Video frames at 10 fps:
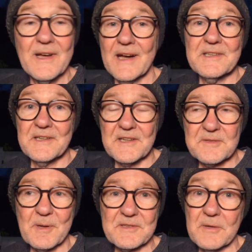I didn't
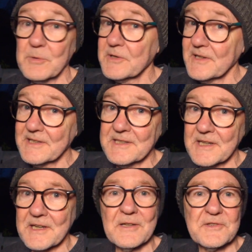expect they would. They didn't
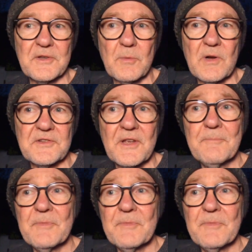announce there was.